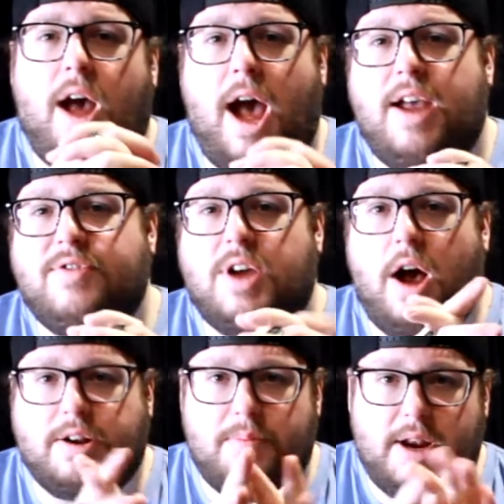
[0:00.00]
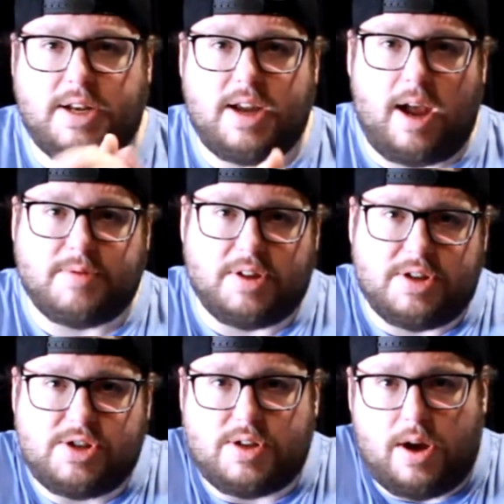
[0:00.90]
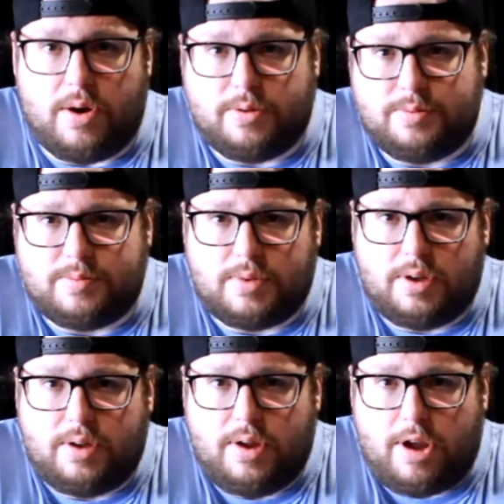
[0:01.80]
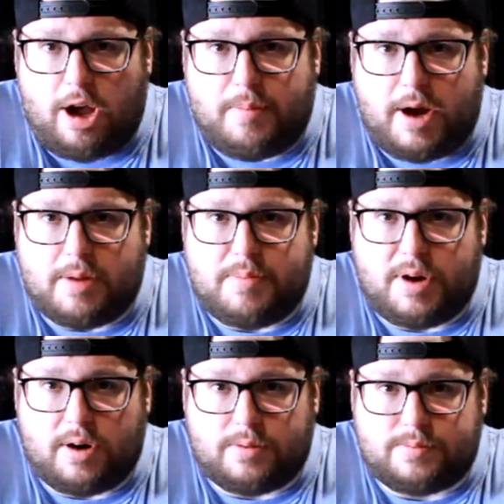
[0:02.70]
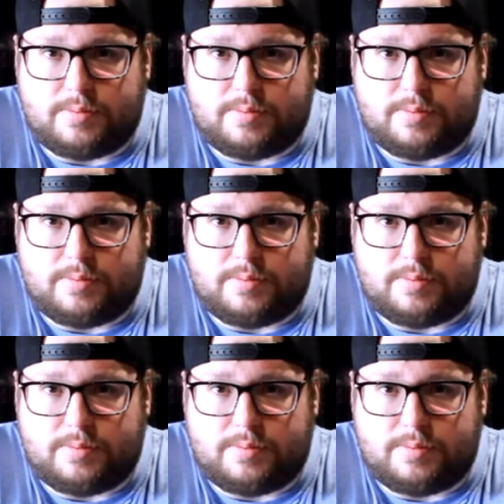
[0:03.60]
I have talked many times on this show about a beer.